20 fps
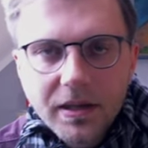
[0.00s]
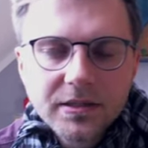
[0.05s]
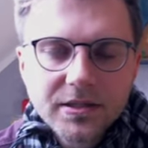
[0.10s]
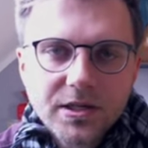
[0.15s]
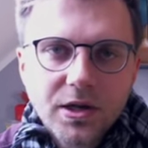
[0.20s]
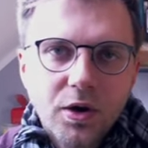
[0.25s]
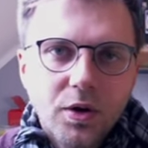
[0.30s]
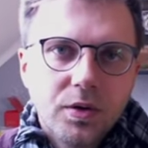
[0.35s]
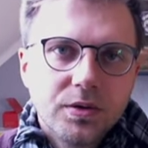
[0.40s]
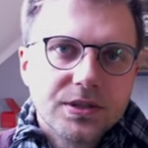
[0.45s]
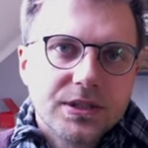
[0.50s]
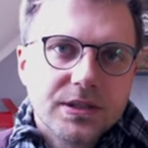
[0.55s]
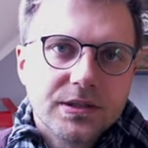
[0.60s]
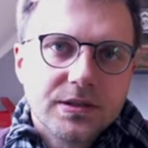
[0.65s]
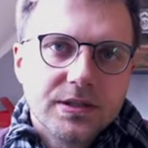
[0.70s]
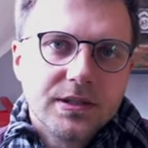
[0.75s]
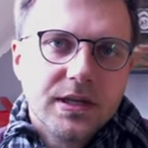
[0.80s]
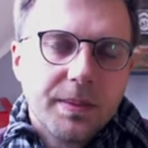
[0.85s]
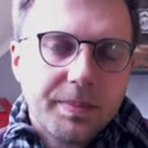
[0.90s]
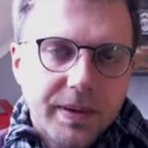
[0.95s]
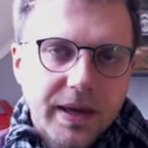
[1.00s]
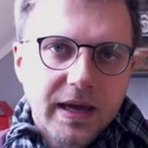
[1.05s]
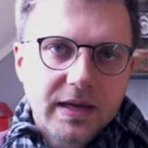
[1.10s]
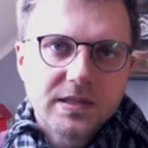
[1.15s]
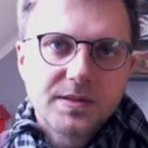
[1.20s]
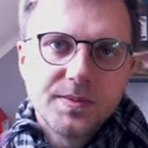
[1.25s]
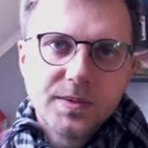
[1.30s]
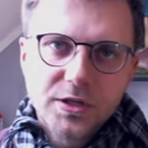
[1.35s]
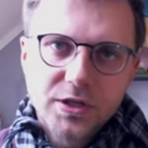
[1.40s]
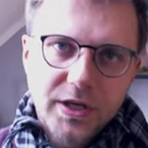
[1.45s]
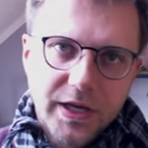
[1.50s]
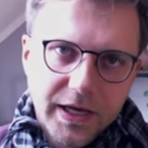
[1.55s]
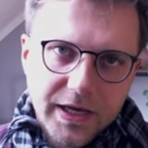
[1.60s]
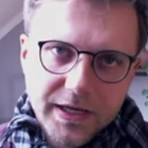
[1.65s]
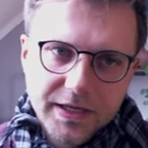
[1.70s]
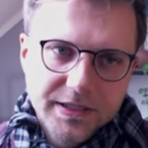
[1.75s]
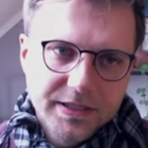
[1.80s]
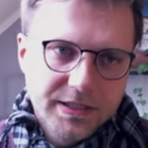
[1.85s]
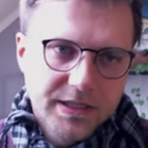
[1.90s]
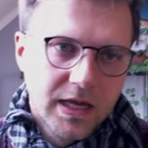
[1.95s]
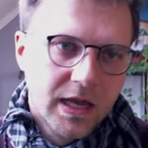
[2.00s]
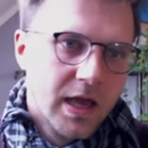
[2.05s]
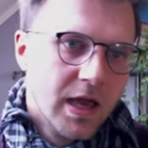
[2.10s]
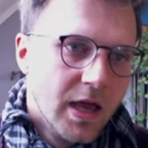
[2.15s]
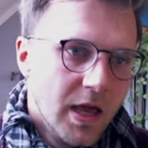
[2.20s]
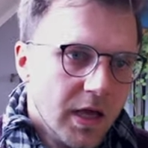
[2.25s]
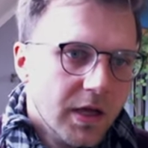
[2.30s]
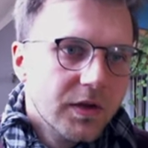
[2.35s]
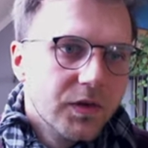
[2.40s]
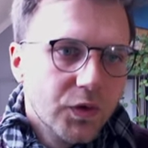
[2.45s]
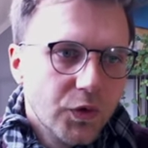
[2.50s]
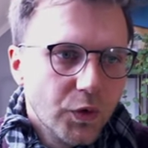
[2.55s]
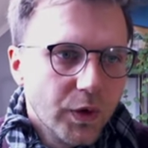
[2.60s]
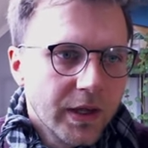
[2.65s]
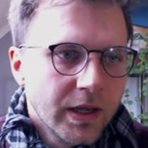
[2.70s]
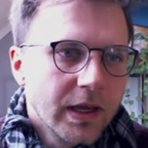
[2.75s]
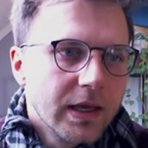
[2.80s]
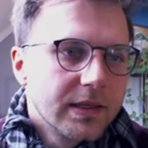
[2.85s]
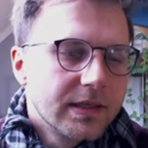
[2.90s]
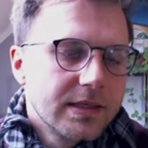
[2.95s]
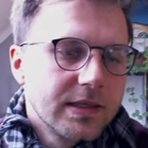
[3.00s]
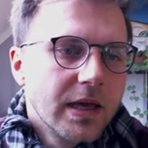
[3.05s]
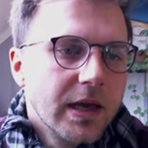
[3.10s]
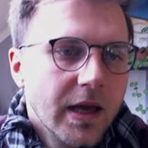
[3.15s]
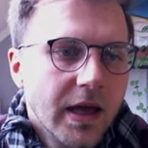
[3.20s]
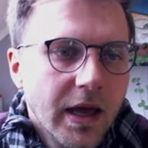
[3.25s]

so Snappy Hexmesh is doing it.